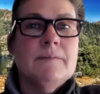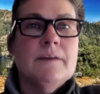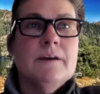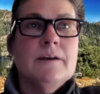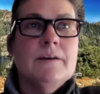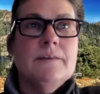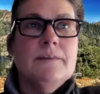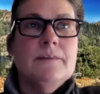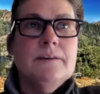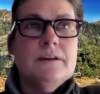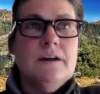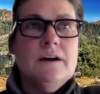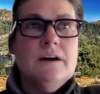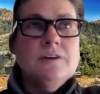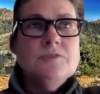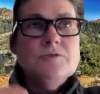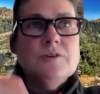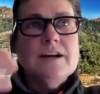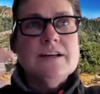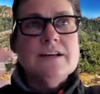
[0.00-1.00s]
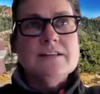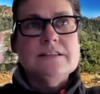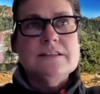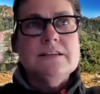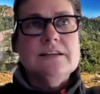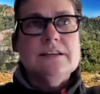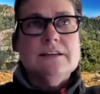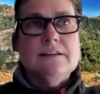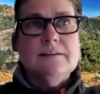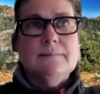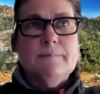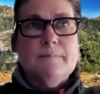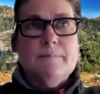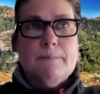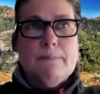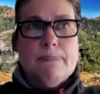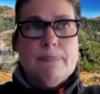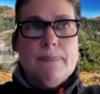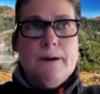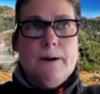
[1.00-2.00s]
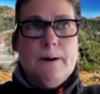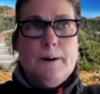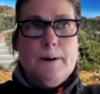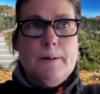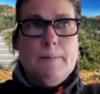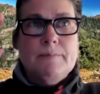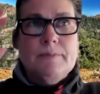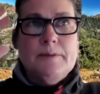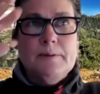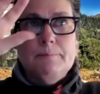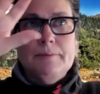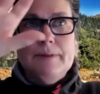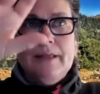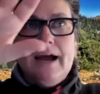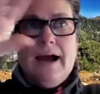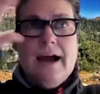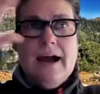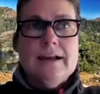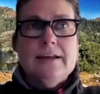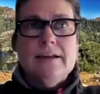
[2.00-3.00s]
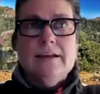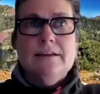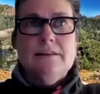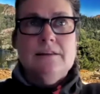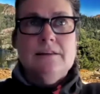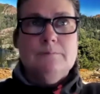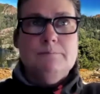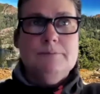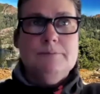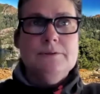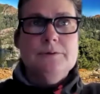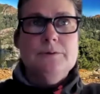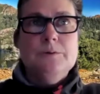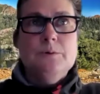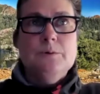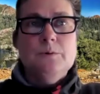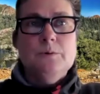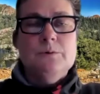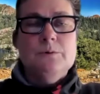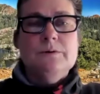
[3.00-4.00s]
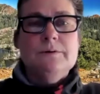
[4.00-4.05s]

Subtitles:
the contrasting the black and the blue